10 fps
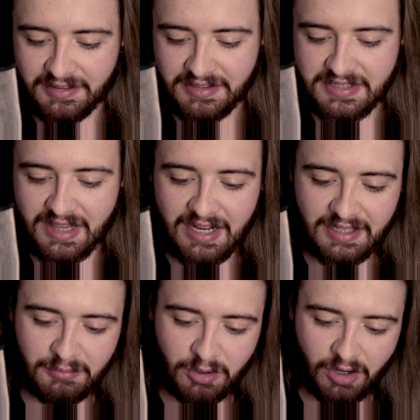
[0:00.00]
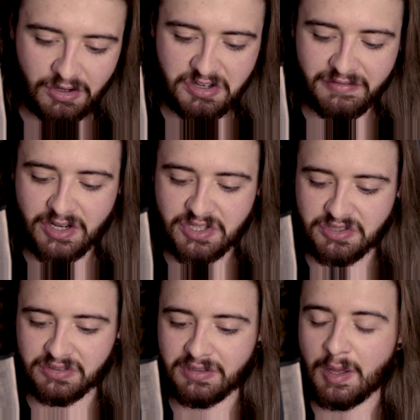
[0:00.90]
slightly more controversial